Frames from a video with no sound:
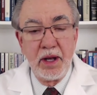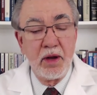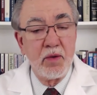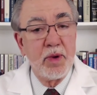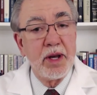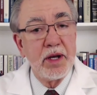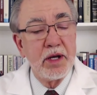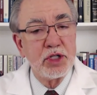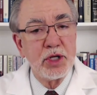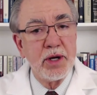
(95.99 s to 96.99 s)
Now,
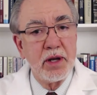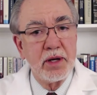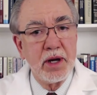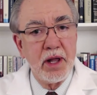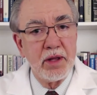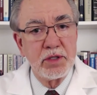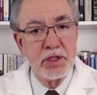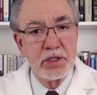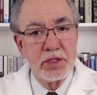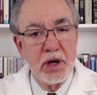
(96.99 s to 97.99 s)
radiation
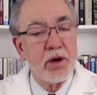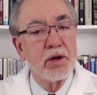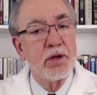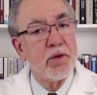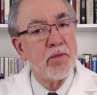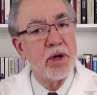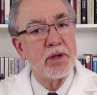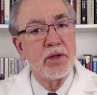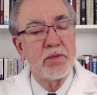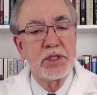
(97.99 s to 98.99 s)
oncologists argue
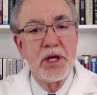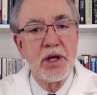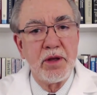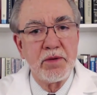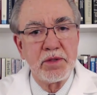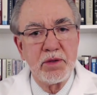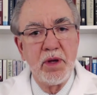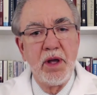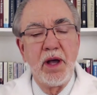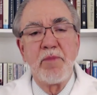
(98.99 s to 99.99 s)
among themselves
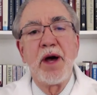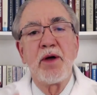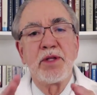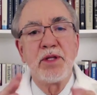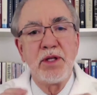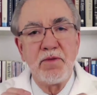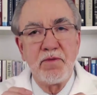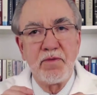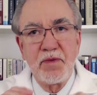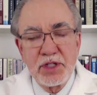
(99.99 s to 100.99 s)
about the
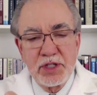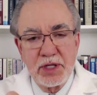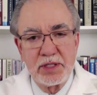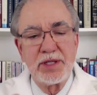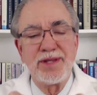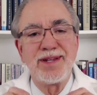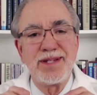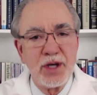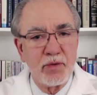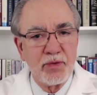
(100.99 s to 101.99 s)
physics and the
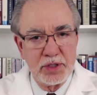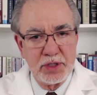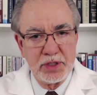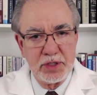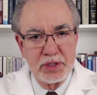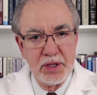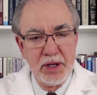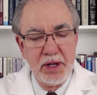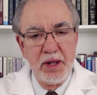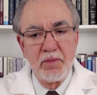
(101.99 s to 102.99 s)
differences
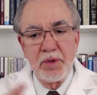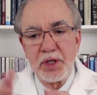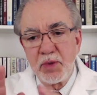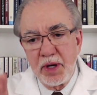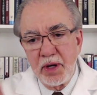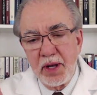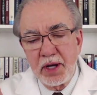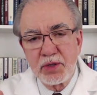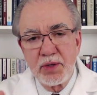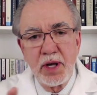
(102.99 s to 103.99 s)
between
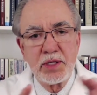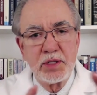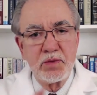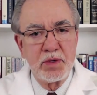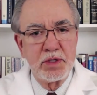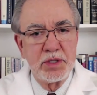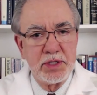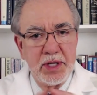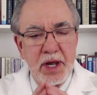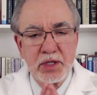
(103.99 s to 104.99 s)
electrons
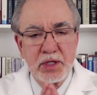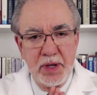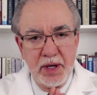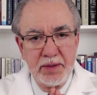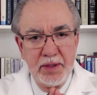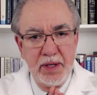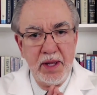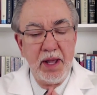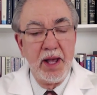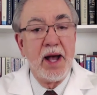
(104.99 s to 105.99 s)
versus X-ray.
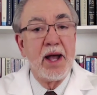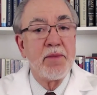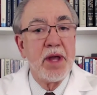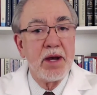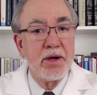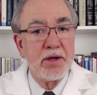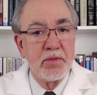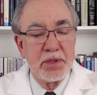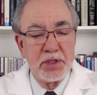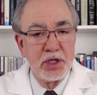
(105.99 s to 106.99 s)
I'm not in
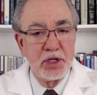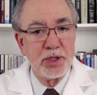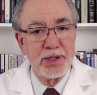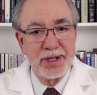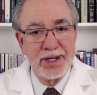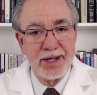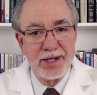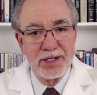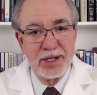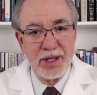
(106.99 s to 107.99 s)
a position to
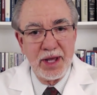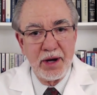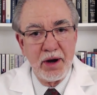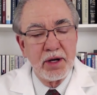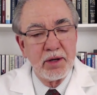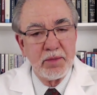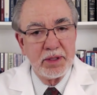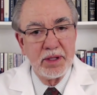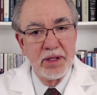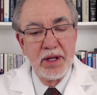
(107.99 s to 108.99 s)
get into that
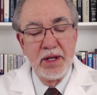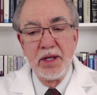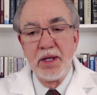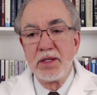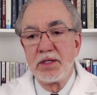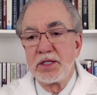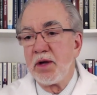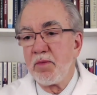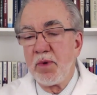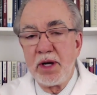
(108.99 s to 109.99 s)
argument.
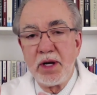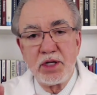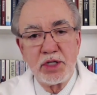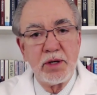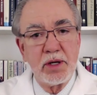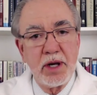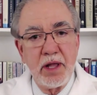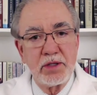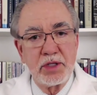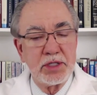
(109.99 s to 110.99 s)
Some radiation
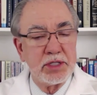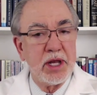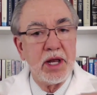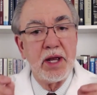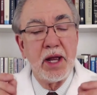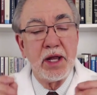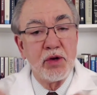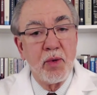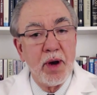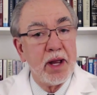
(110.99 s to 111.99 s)
oncologists say a
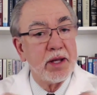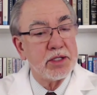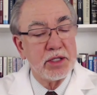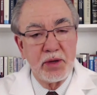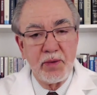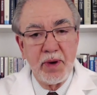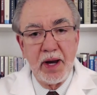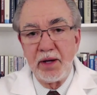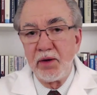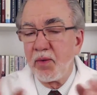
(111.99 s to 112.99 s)
gray is a
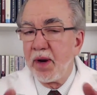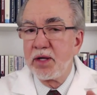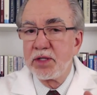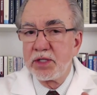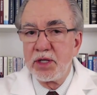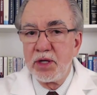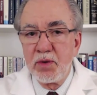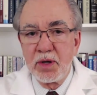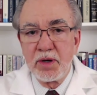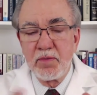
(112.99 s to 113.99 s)
gray. Gray is the
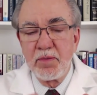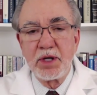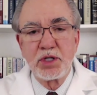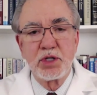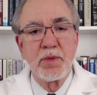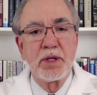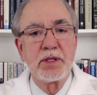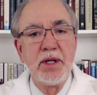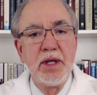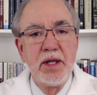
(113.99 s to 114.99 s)
unit of
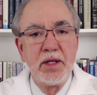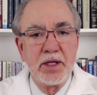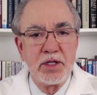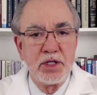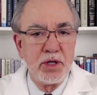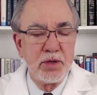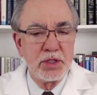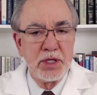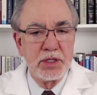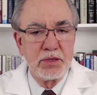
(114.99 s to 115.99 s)
measurement that's
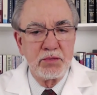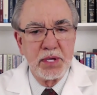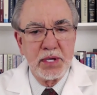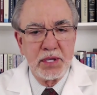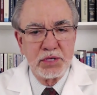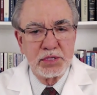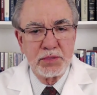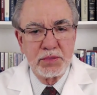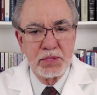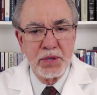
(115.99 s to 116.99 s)
used in
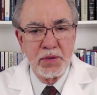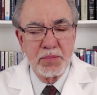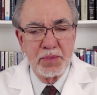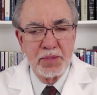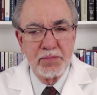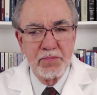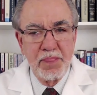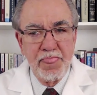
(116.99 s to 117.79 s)
radiation therapy.